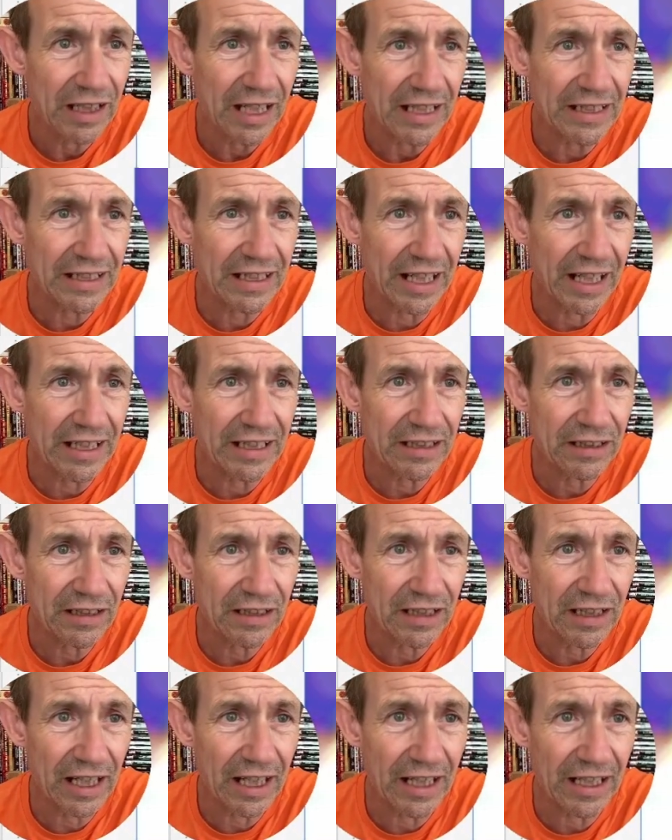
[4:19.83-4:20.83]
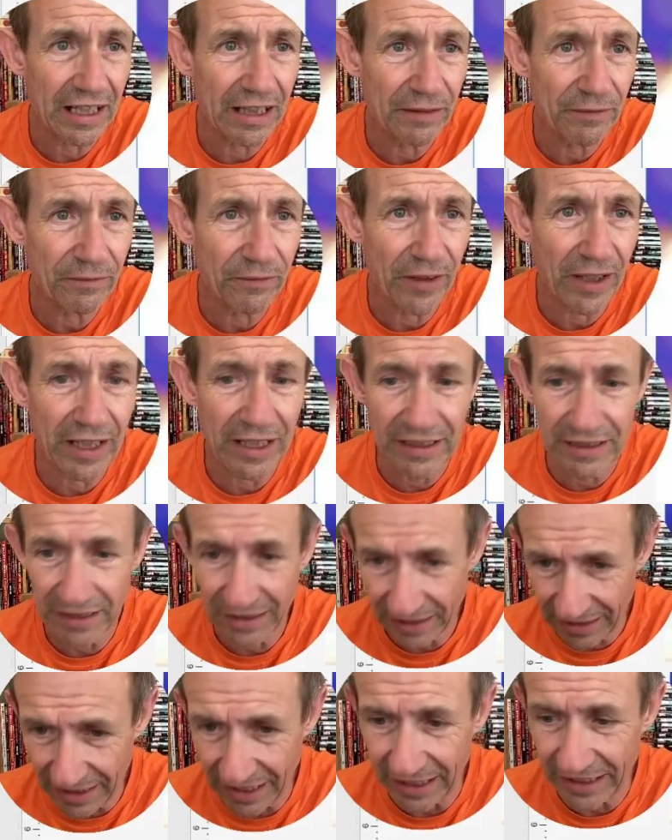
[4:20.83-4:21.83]
And again, layer, fade,
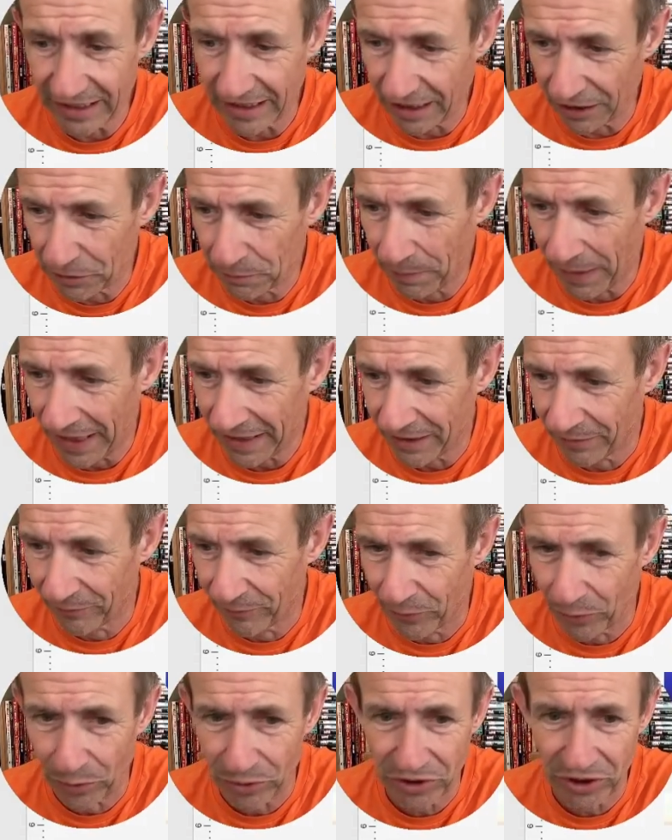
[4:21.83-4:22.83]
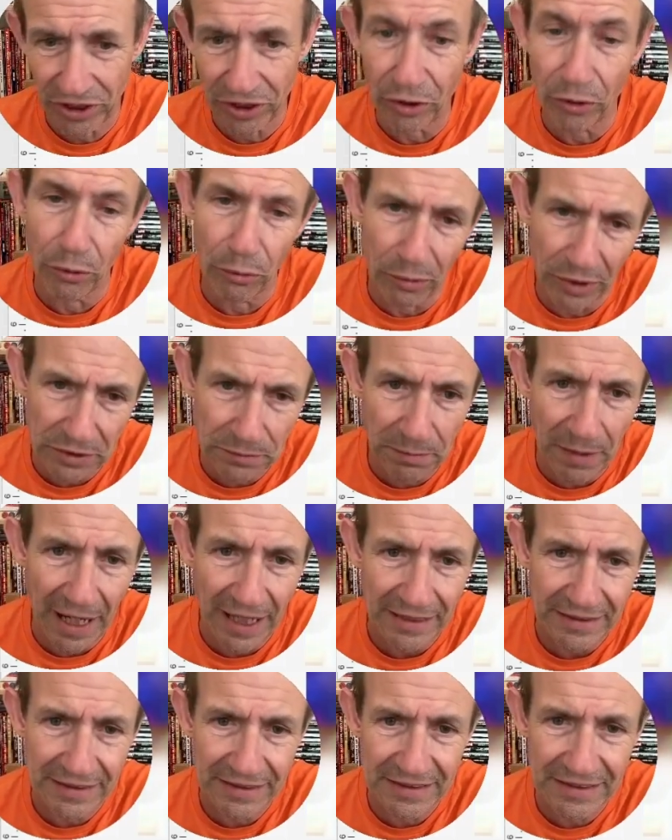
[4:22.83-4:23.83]
and again, it goes back, unfortunately, always
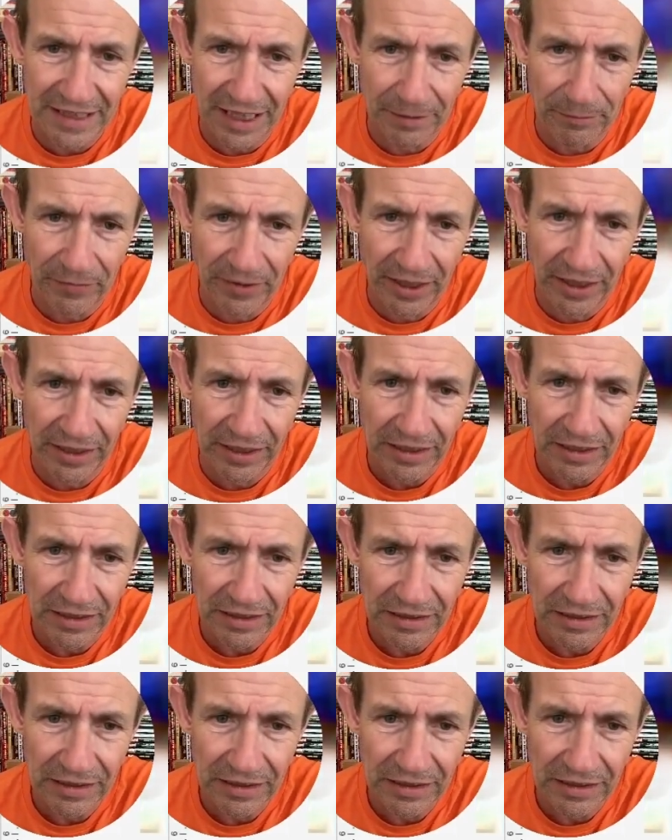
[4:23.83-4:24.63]
back to the same thing.